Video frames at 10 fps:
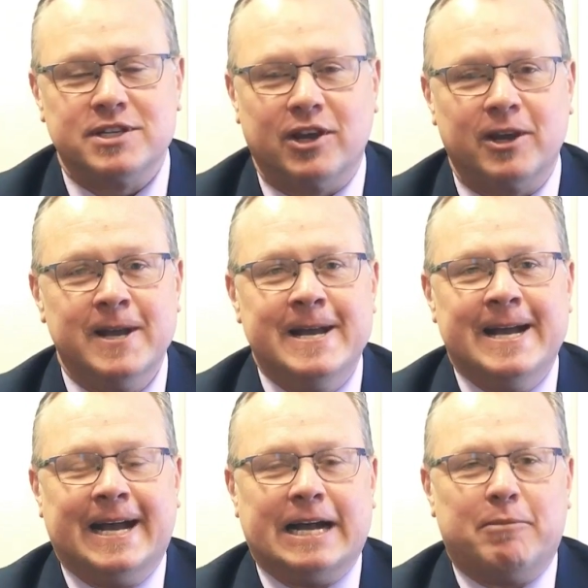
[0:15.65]
So
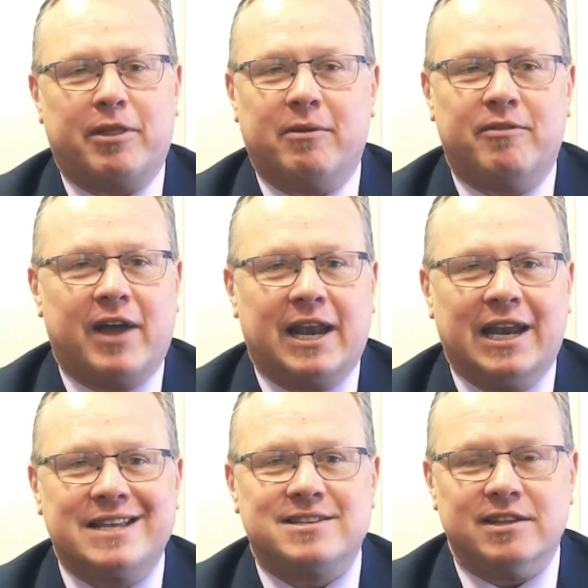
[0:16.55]
I think we've had
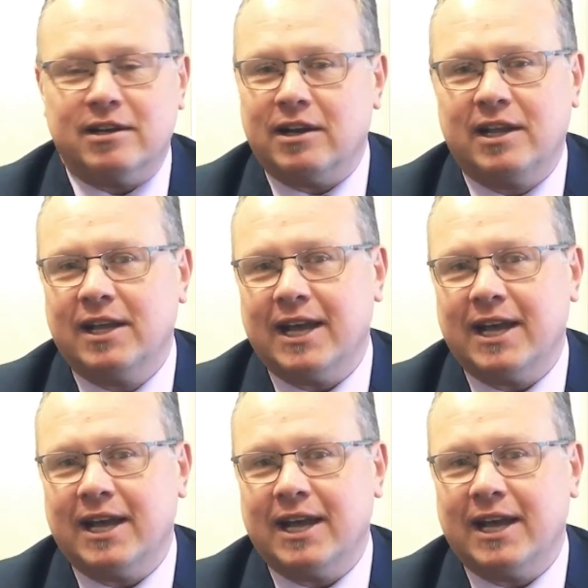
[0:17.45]
less than